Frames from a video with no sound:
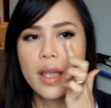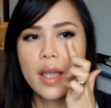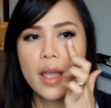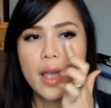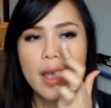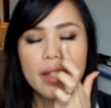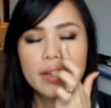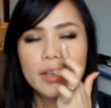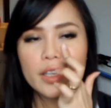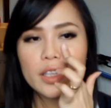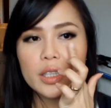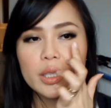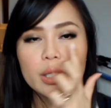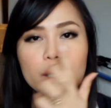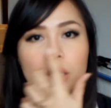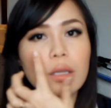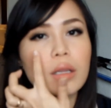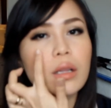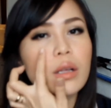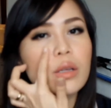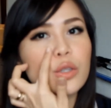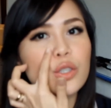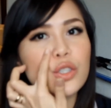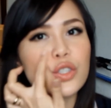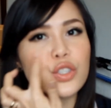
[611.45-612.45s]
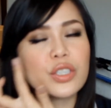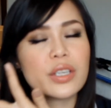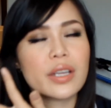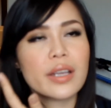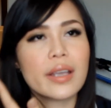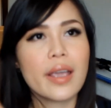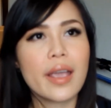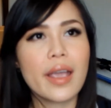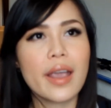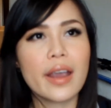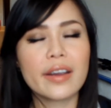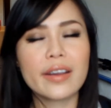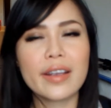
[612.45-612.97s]
and a little on the cheek
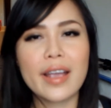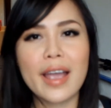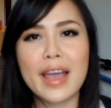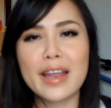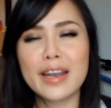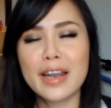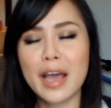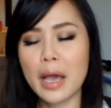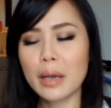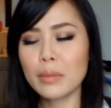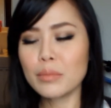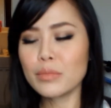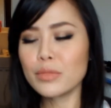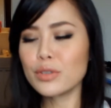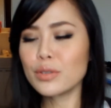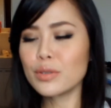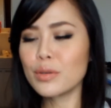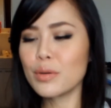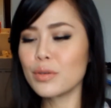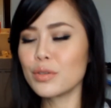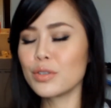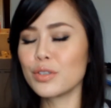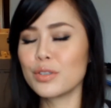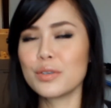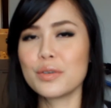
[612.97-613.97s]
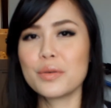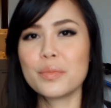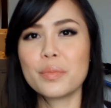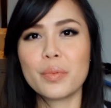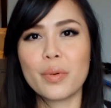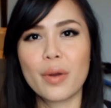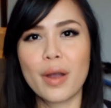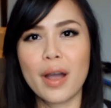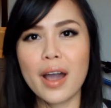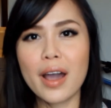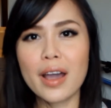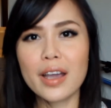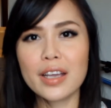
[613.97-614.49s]
area, and I'm so
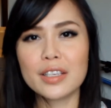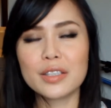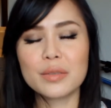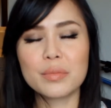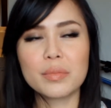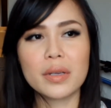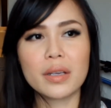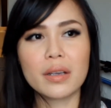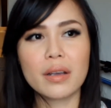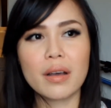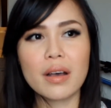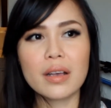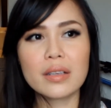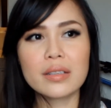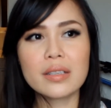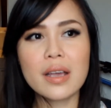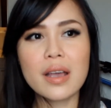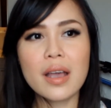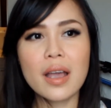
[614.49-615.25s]
surprised because